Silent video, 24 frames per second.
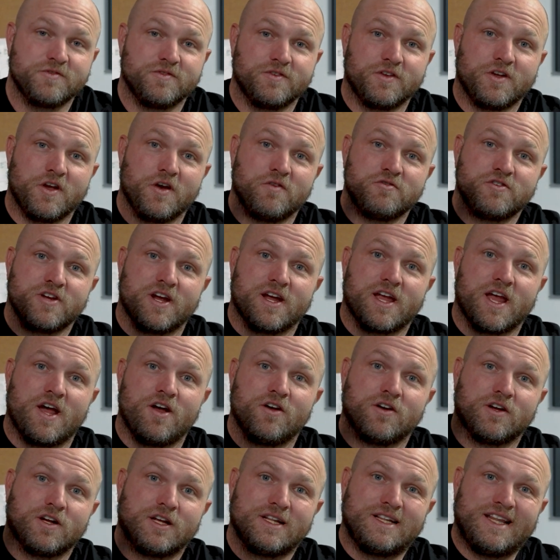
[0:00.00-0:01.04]
go check
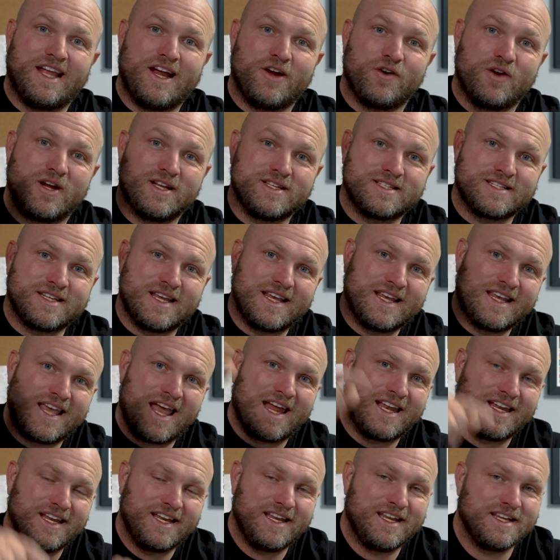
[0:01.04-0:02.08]
out Clarence
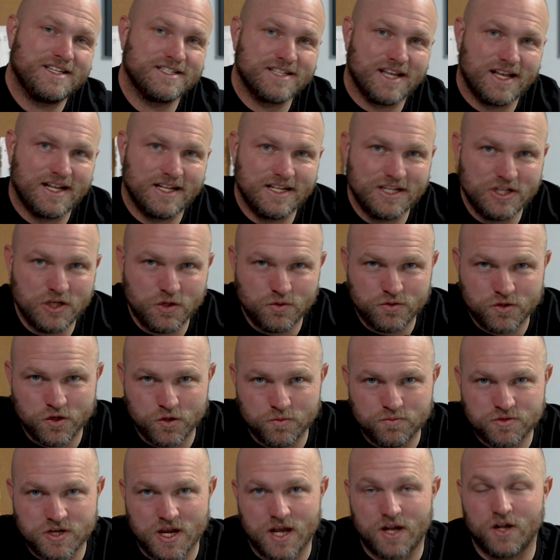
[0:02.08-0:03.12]
Kennedy's
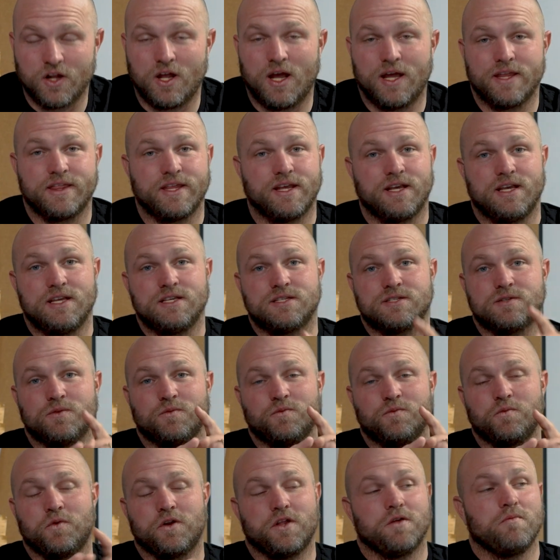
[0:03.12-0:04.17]
YouTube channel. I think he's
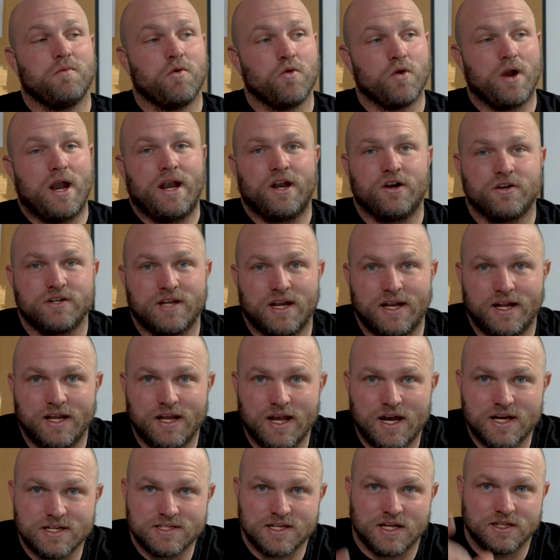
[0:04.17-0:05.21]
one of the more entertaining
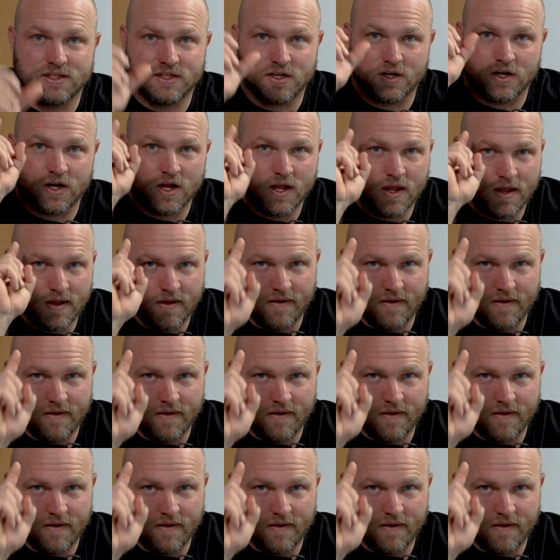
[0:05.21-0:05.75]
guys out there.